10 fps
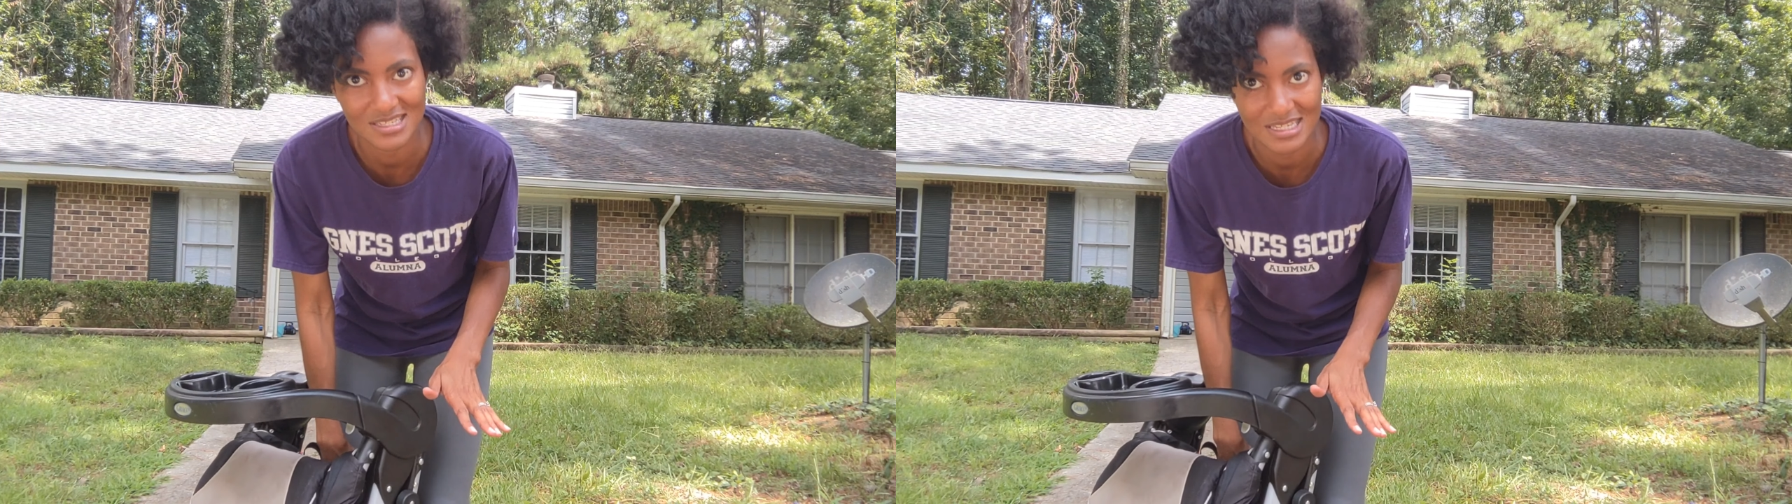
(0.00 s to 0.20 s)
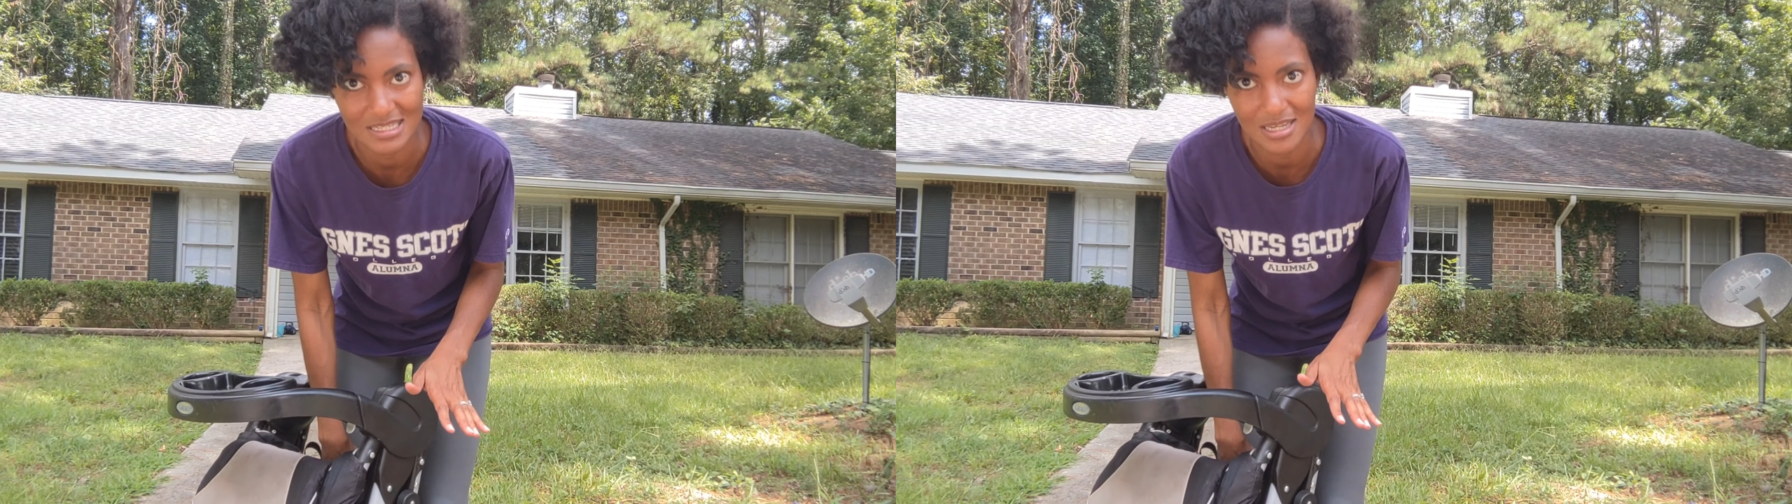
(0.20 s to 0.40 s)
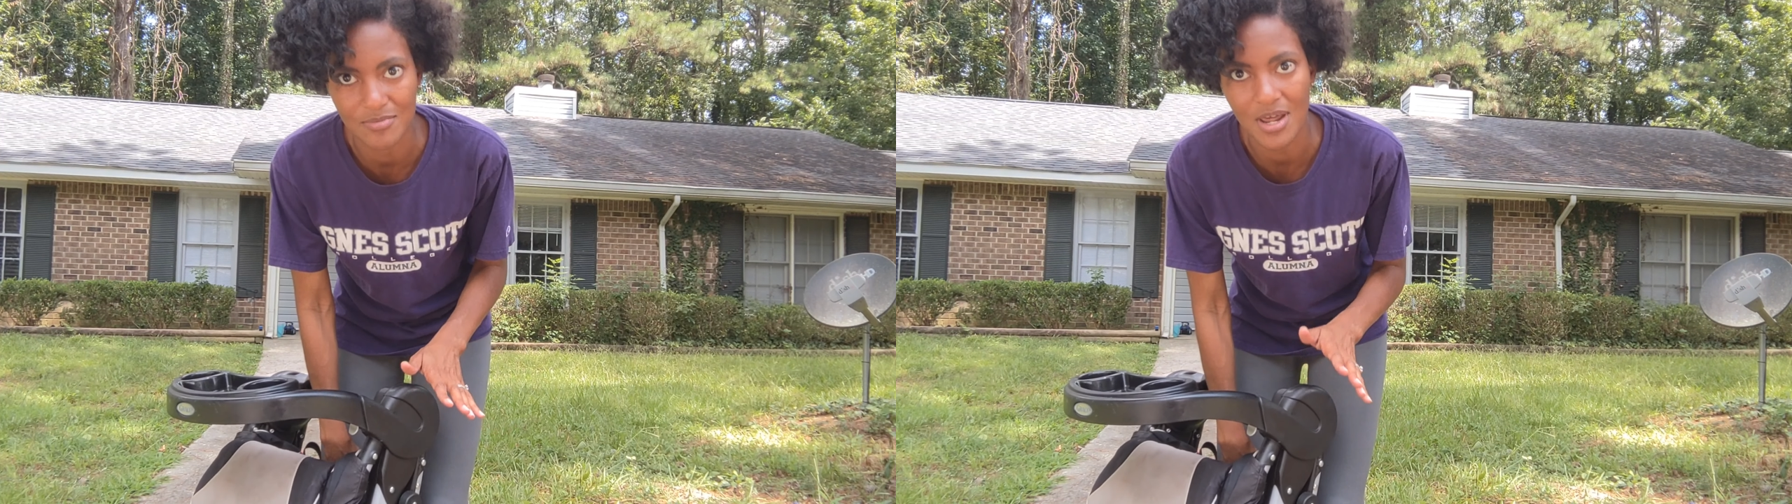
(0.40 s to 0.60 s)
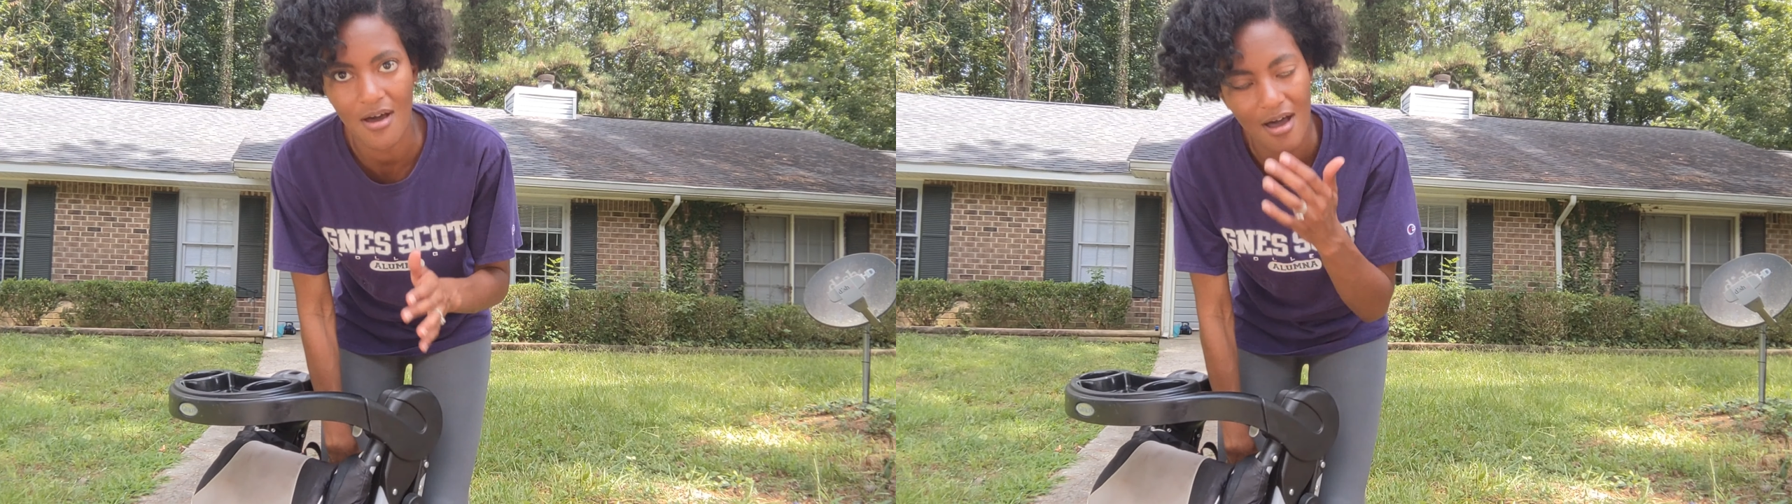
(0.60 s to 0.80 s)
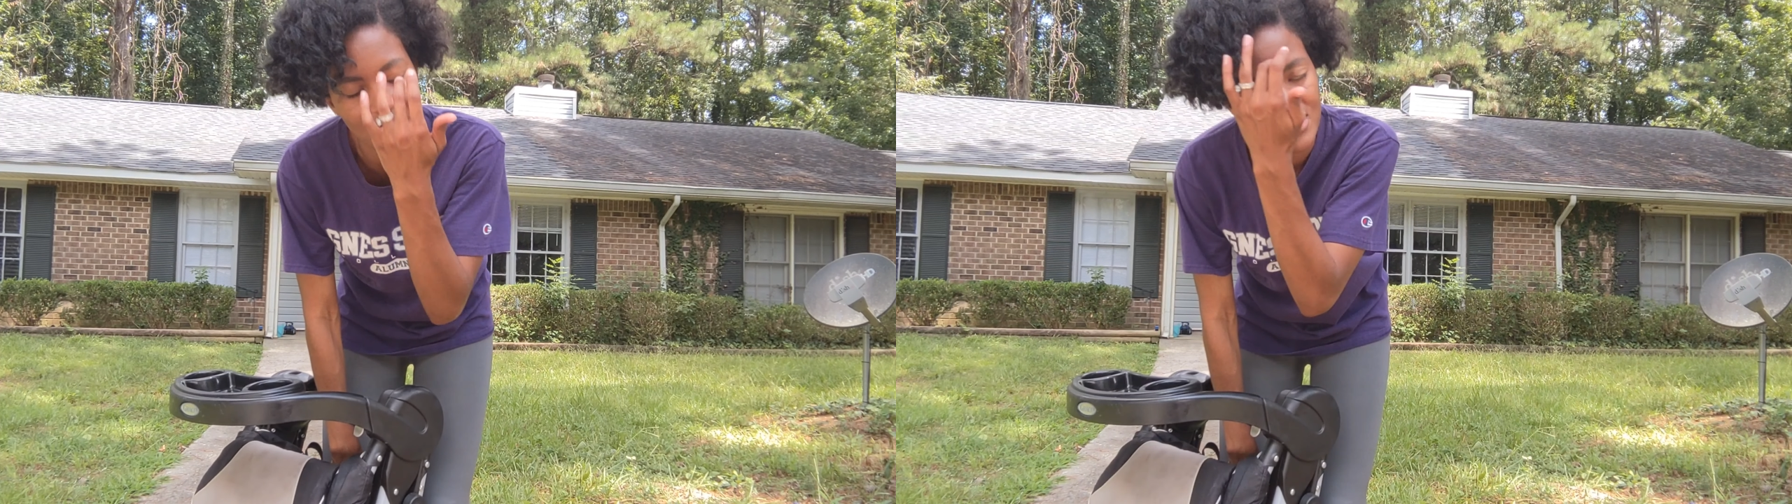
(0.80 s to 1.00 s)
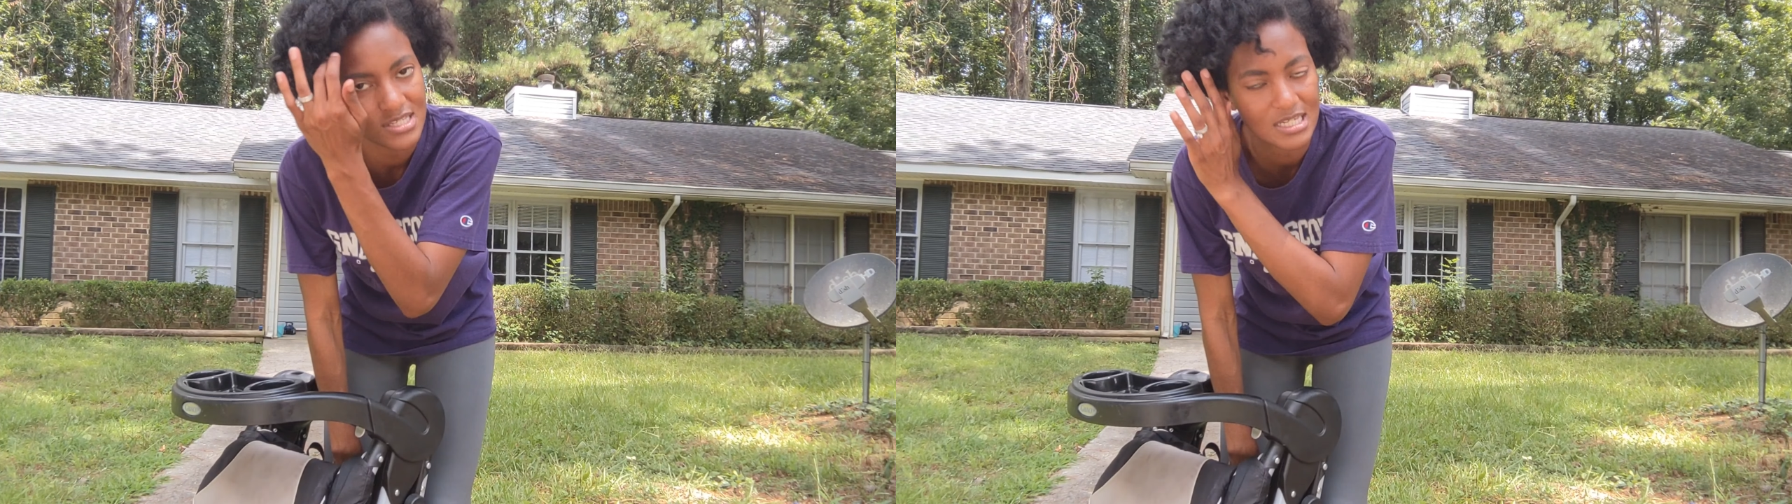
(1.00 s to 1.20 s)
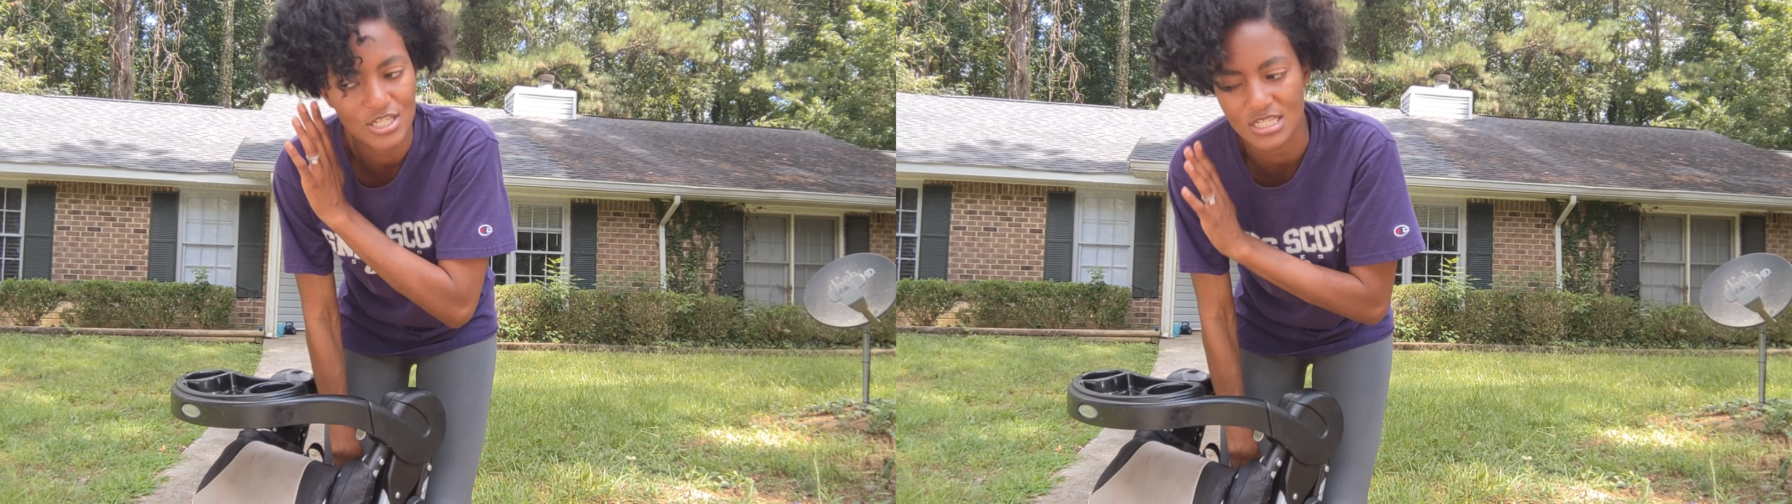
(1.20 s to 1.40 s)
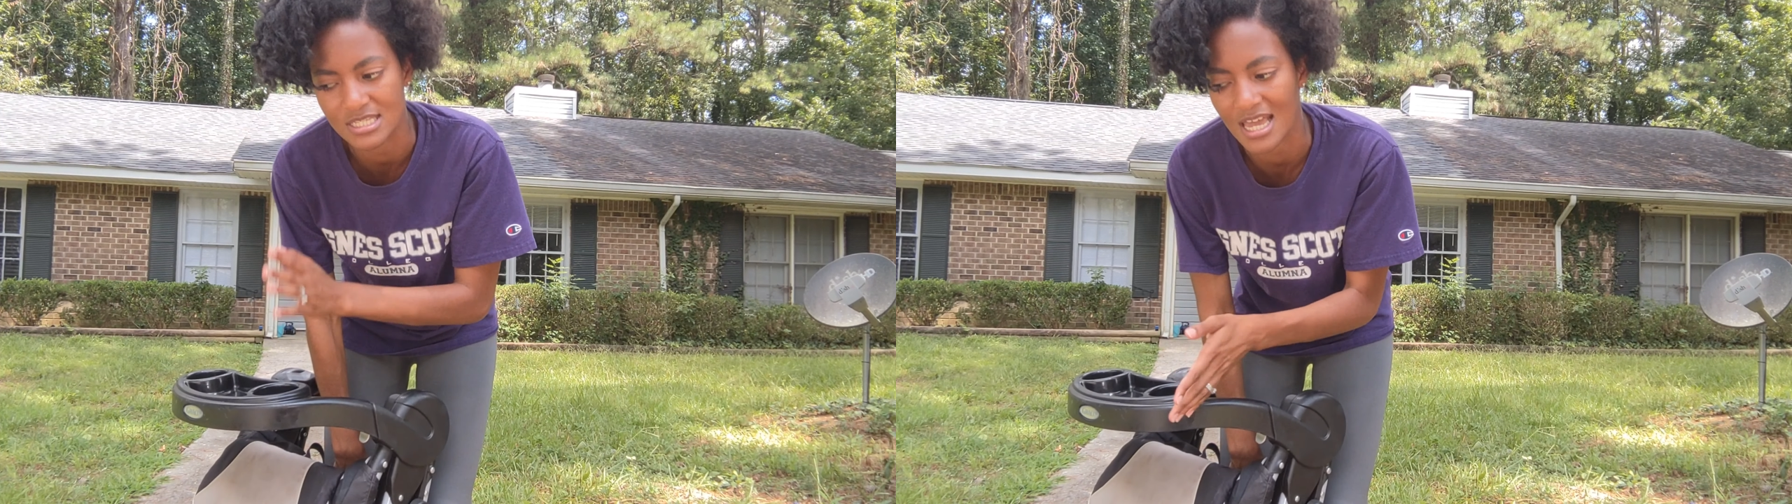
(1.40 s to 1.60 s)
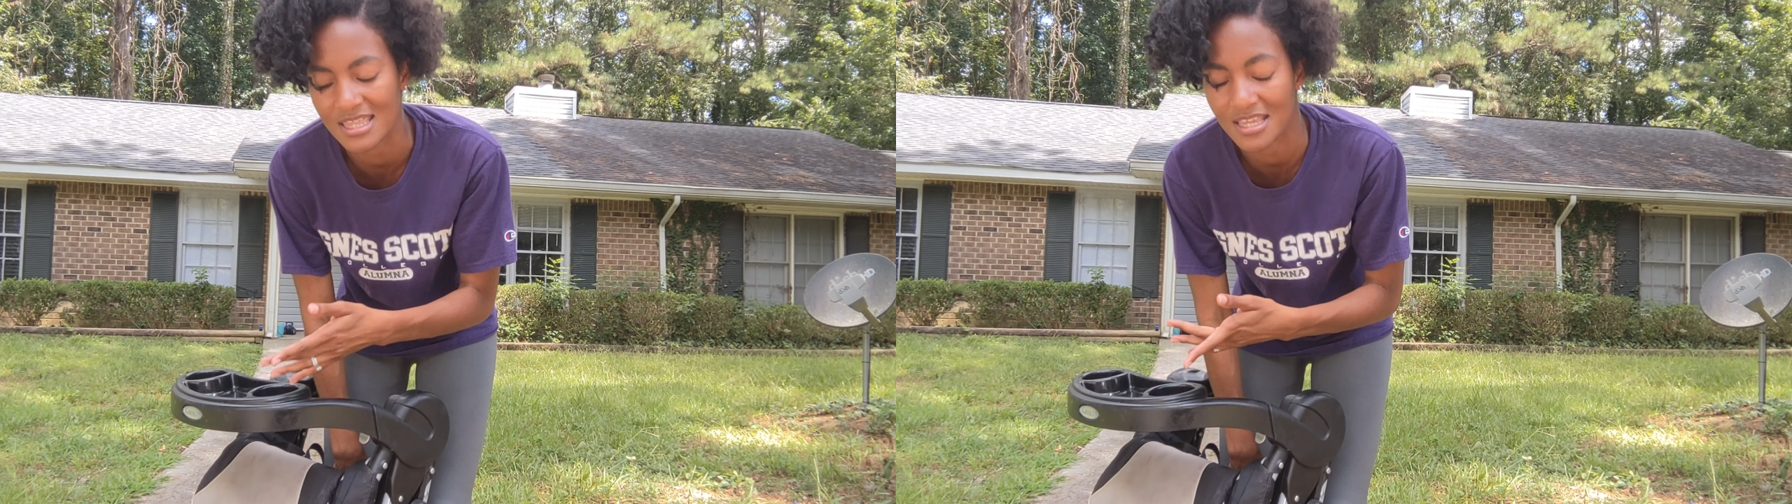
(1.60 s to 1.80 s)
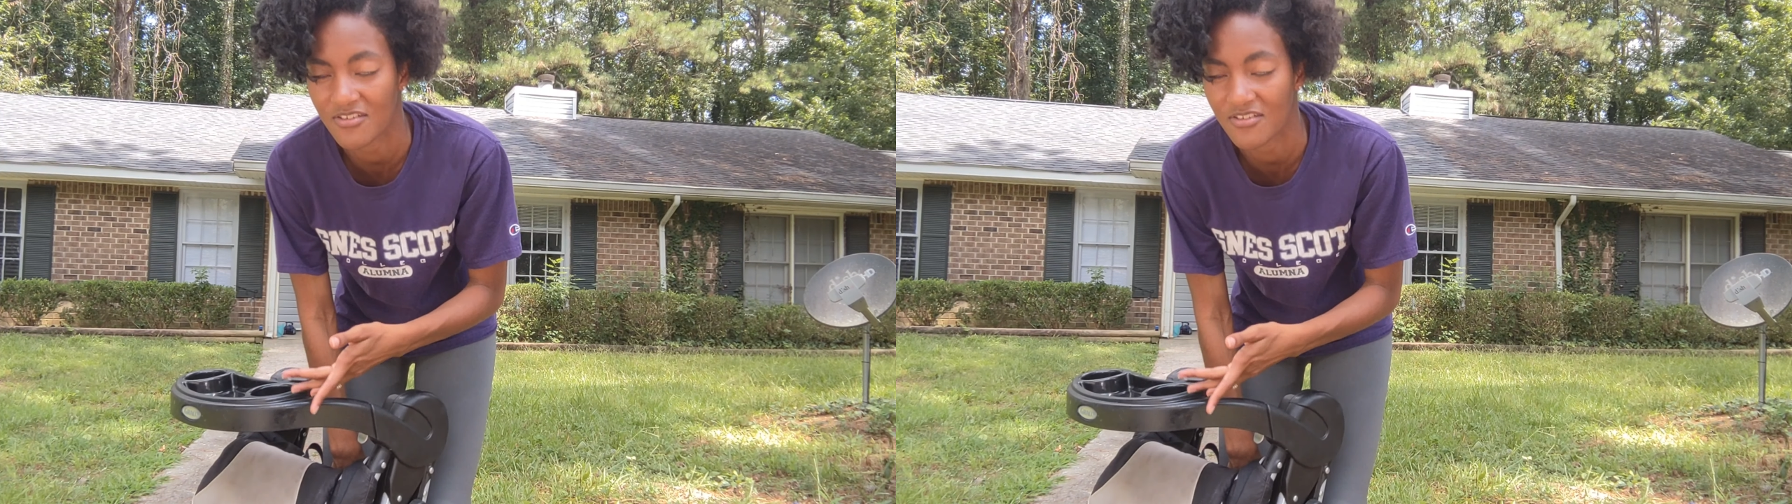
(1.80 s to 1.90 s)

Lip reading: system. Now obviously she's not in the